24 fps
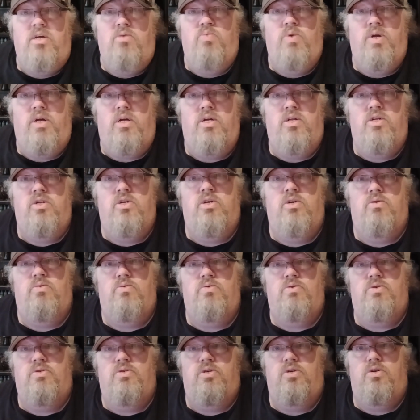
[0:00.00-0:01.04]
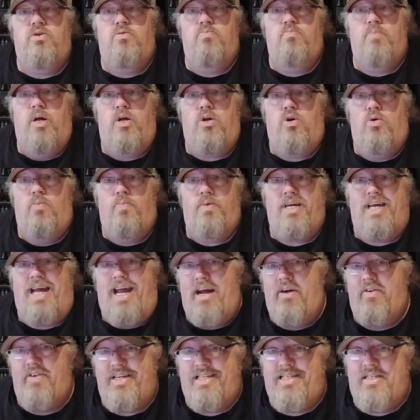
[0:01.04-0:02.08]
we can use to make up
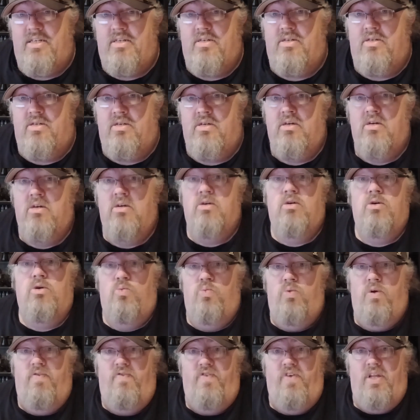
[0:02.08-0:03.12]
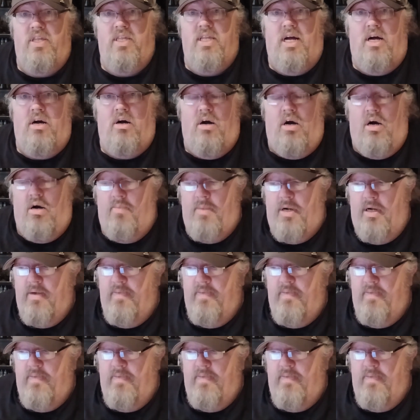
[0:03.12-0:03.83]
characters within that armour.